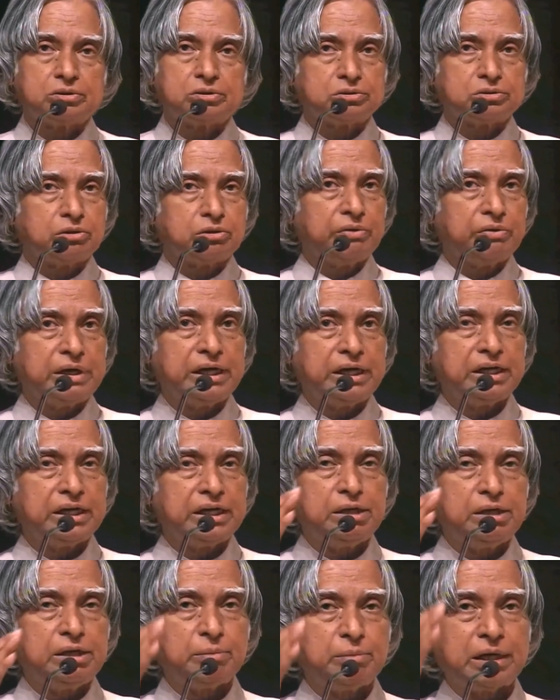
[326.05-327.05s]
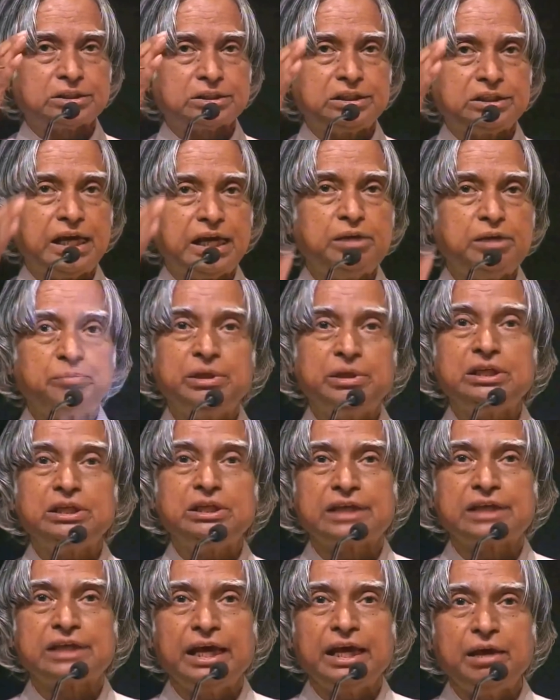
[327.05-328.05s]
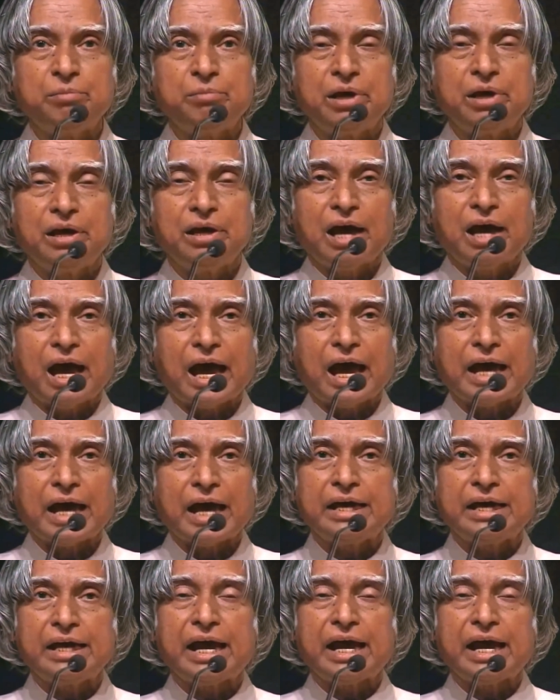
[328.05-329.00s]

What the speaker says: So when T minus 8 minutes came, I